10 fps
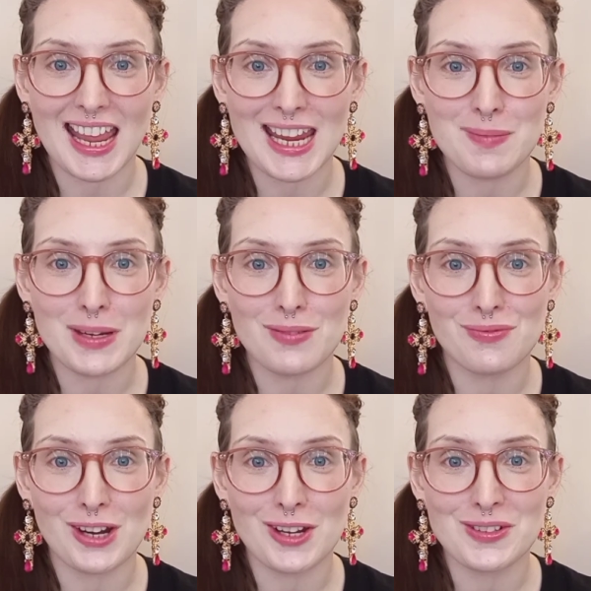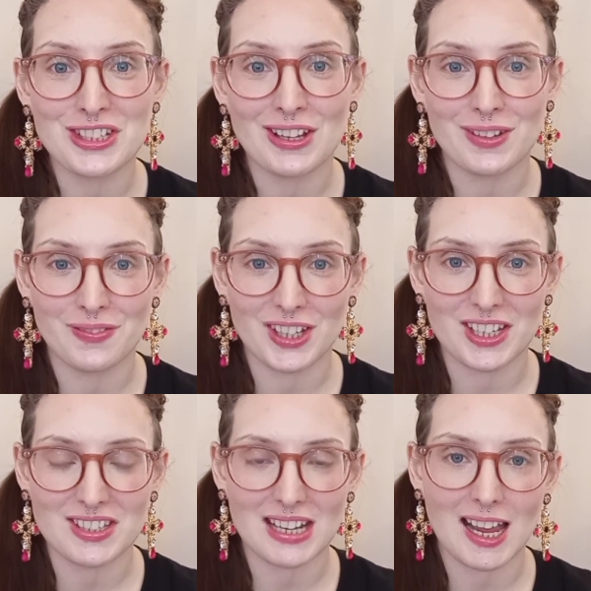Amy wrote her
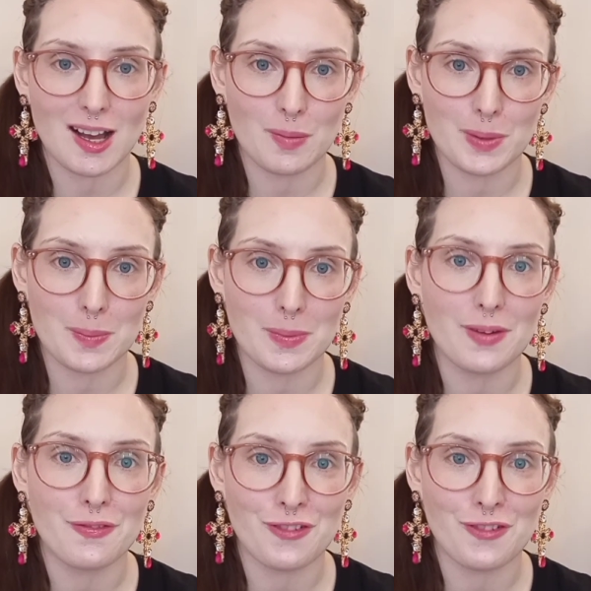first album,